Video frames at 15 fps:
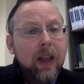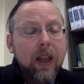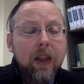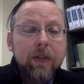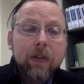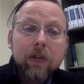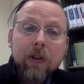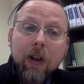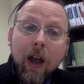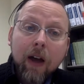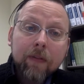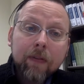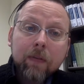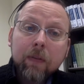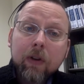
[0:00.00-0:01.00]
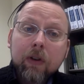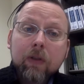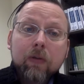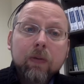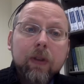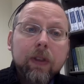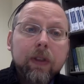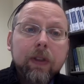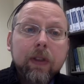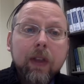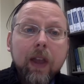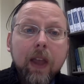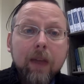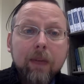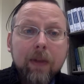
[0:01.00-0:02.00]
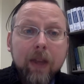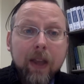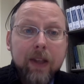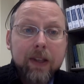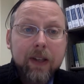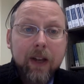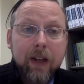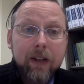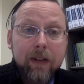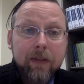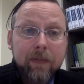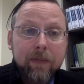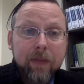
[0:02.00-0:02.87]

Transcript: If you're not familiar with APA style,